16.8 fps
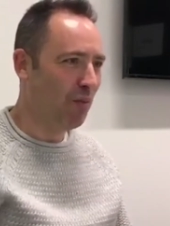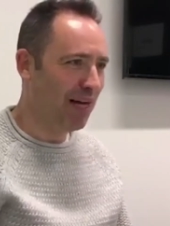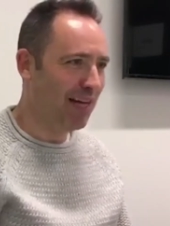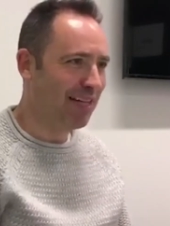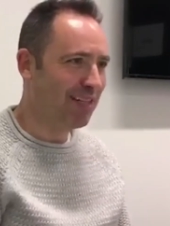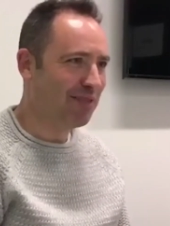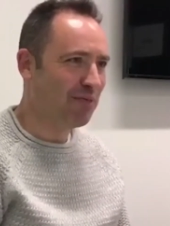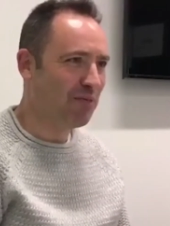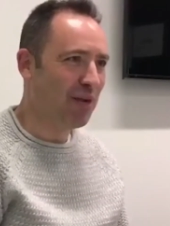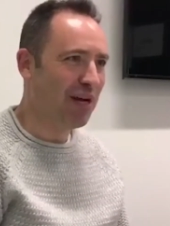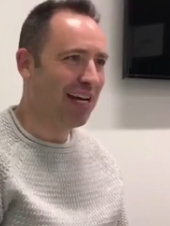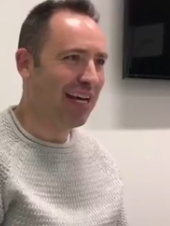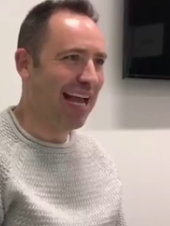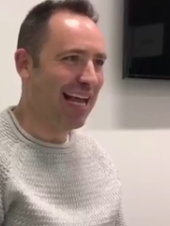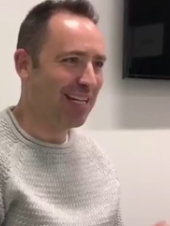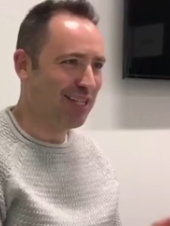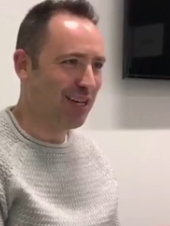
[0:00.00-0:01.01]
we'll we'll
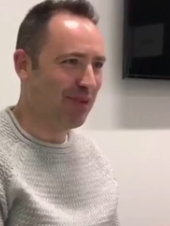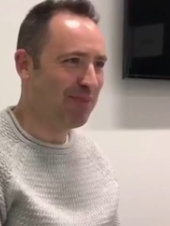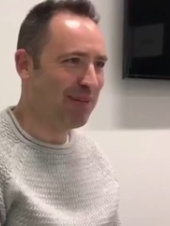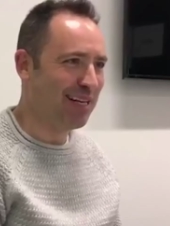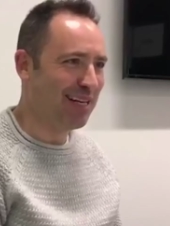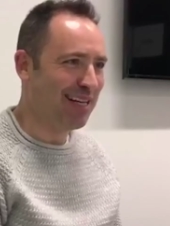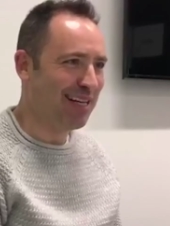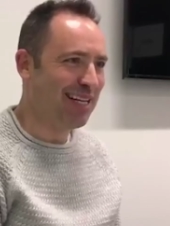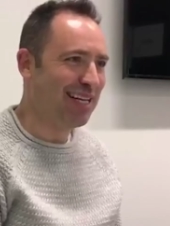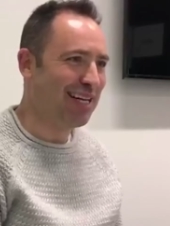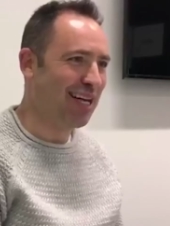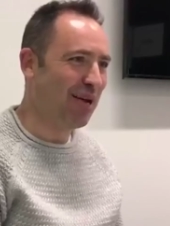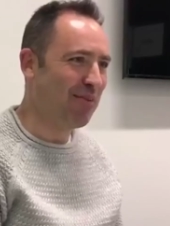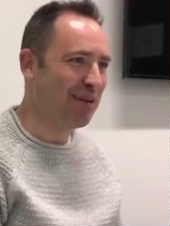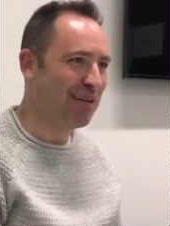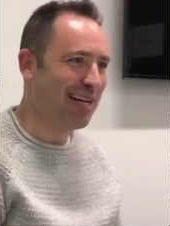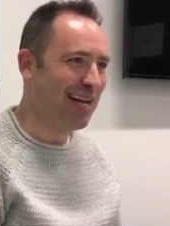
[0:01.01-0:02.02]
catch up in a in a
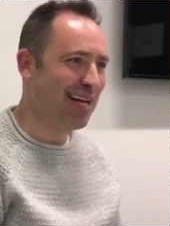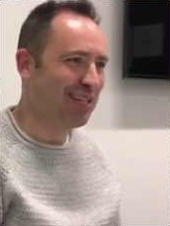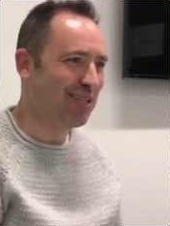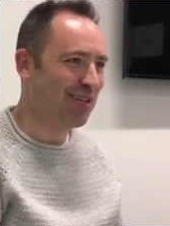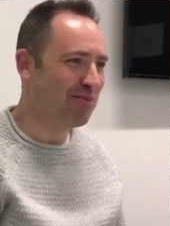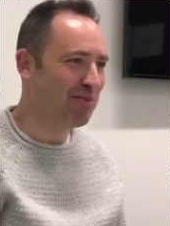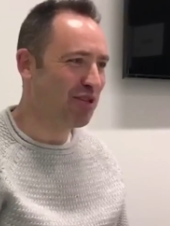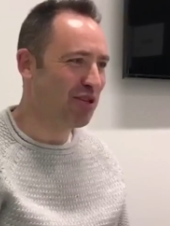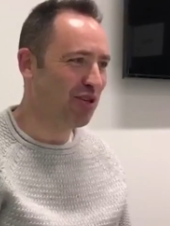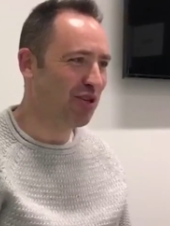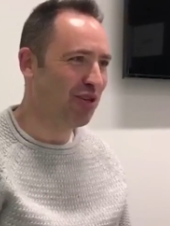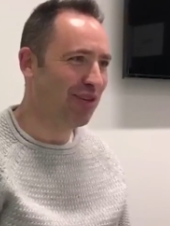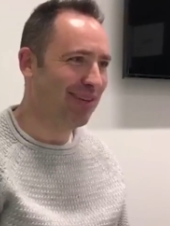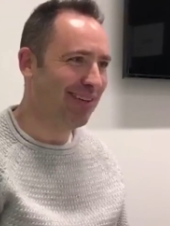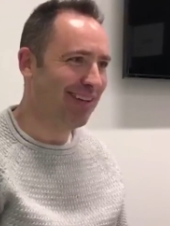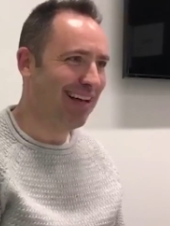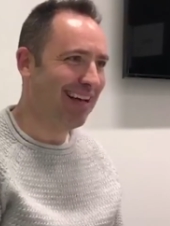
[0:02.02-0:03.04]
couple of days, I'm
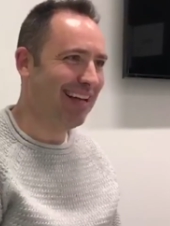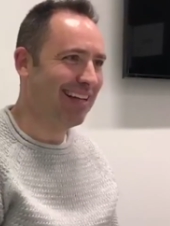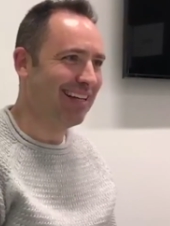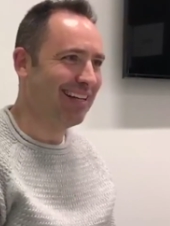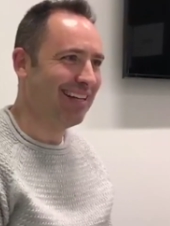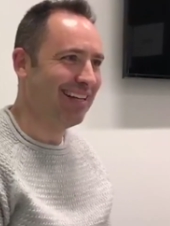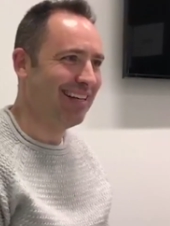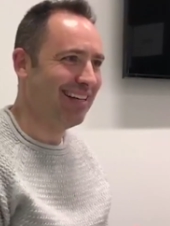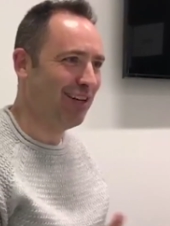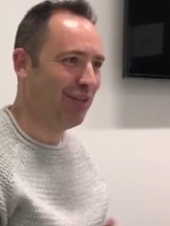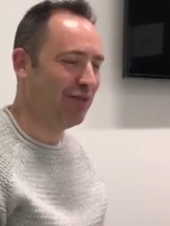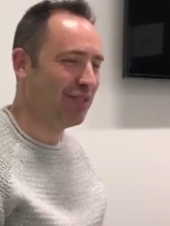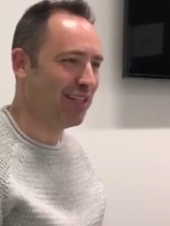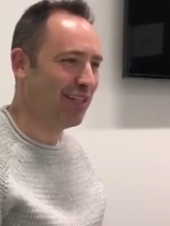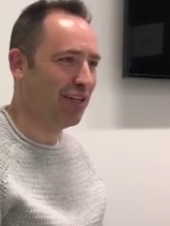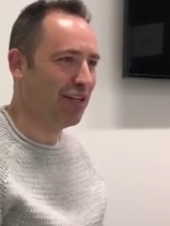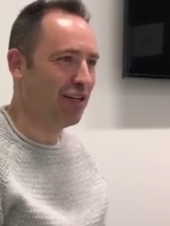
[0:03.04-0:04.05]
sure. And uh,
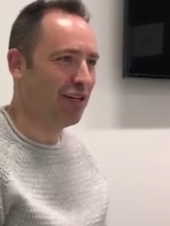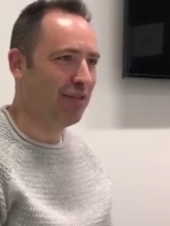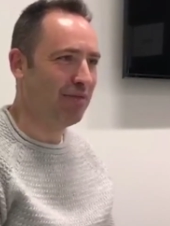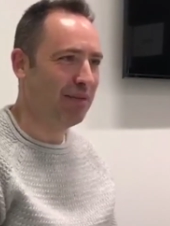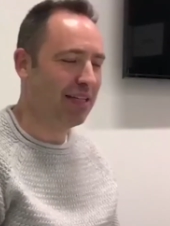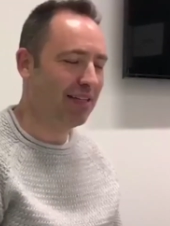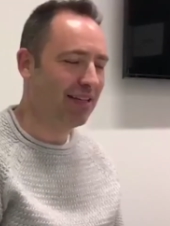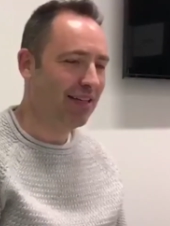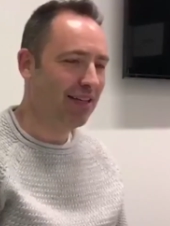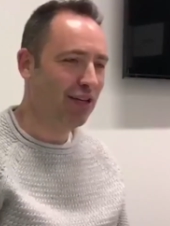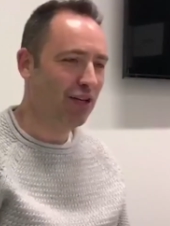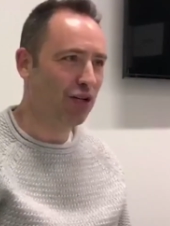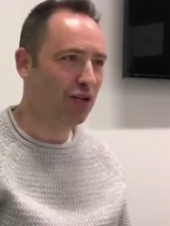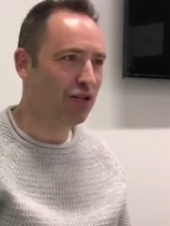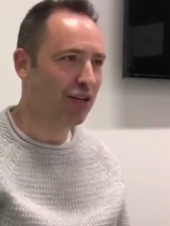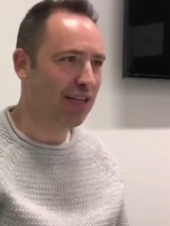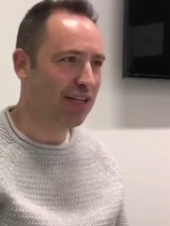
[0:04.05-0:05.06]
obviously, I know you've been
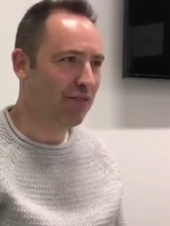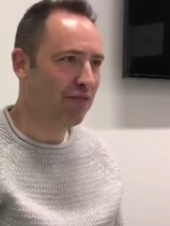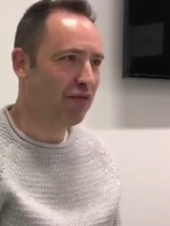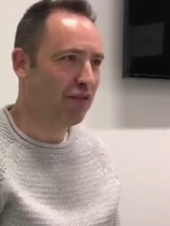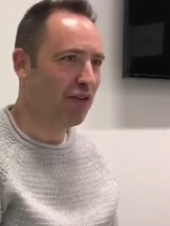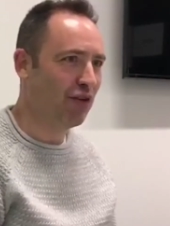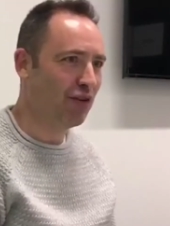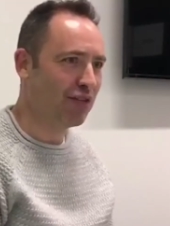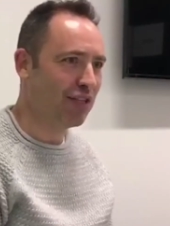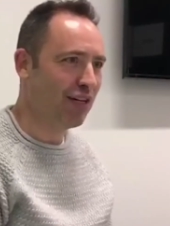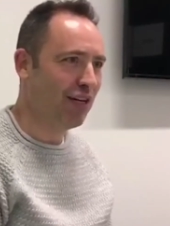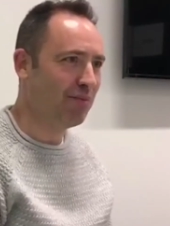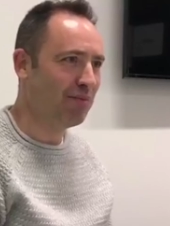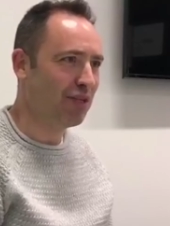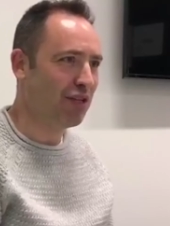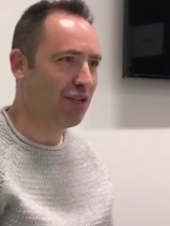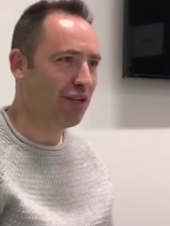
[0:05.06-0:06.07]
contracting for a long
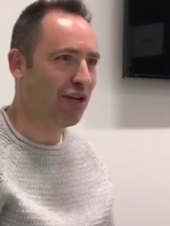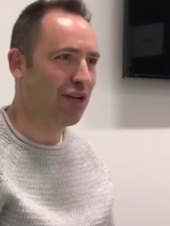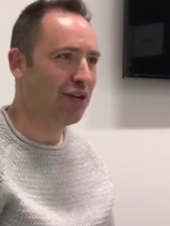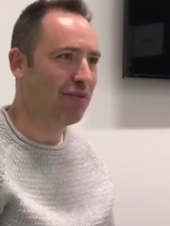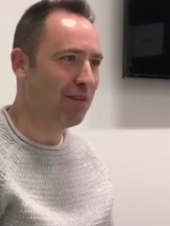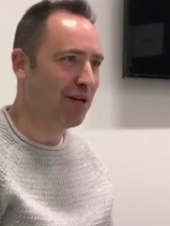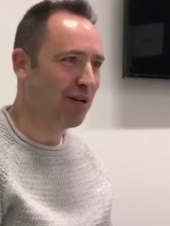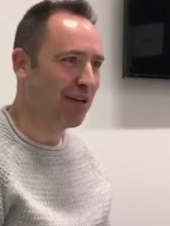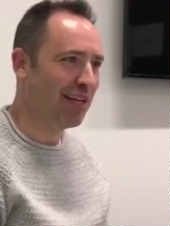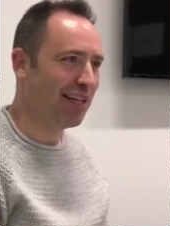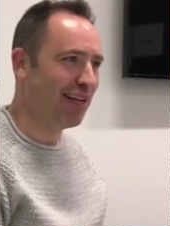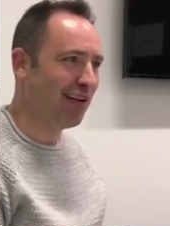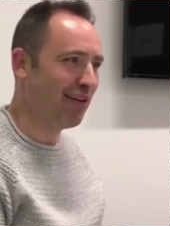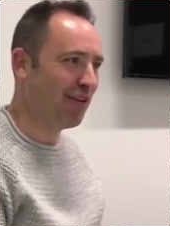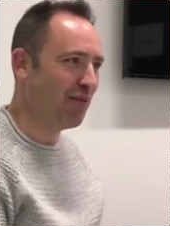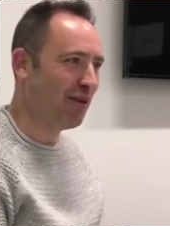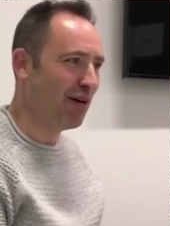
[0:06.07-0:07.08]
time, so you know the market
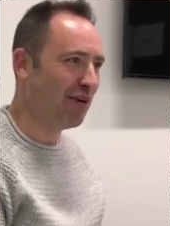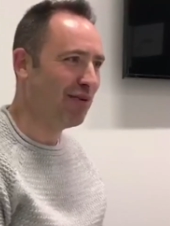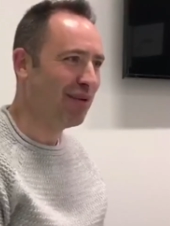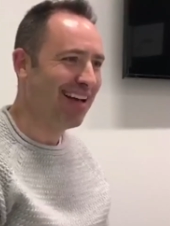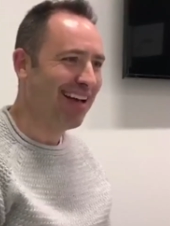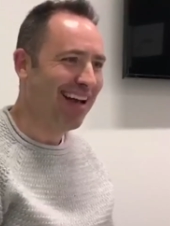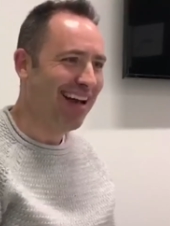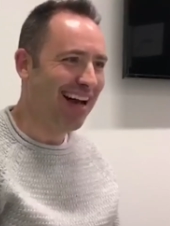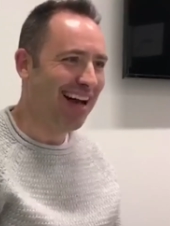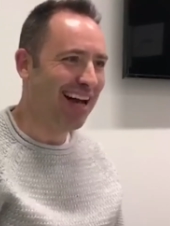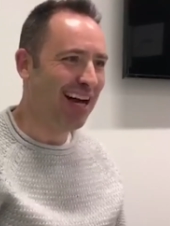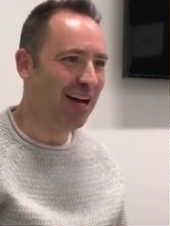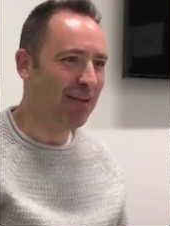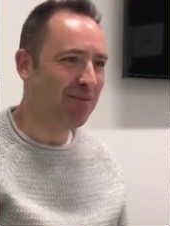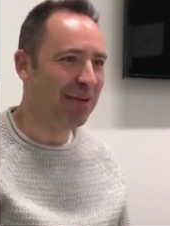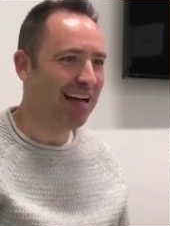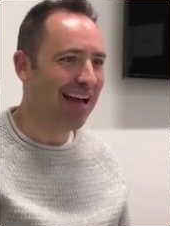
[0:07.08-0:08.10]
very well.
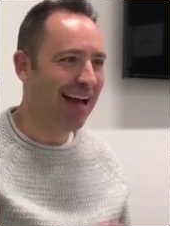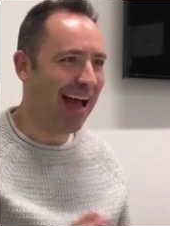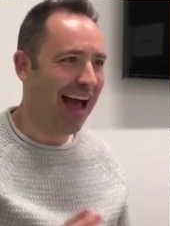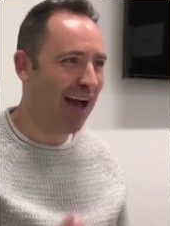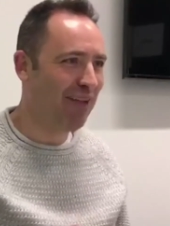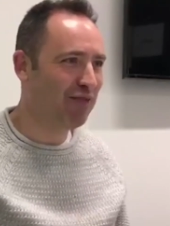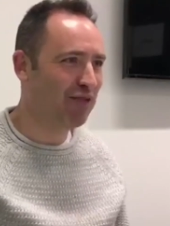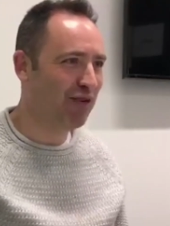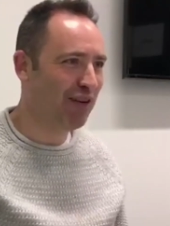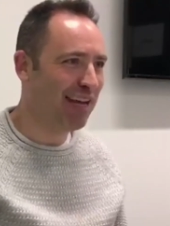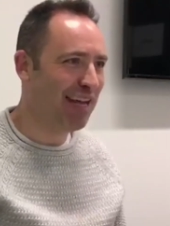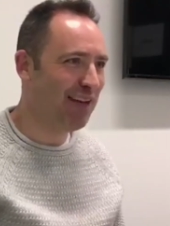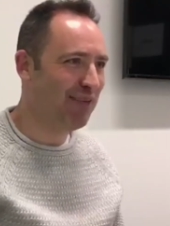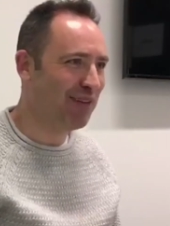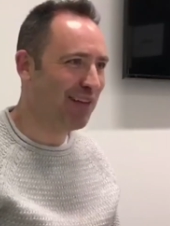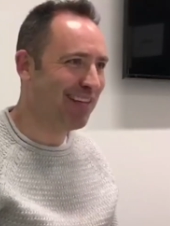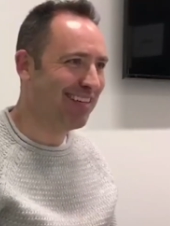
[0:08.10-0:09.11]
Um, have a great
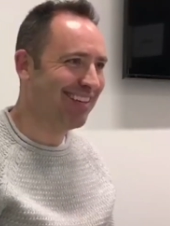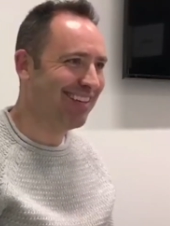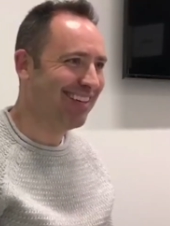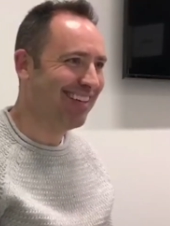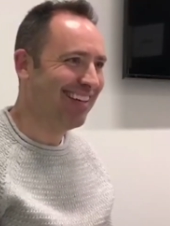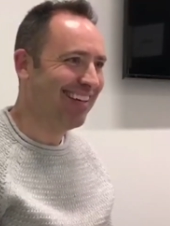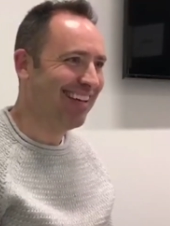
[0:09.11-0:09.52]
evening,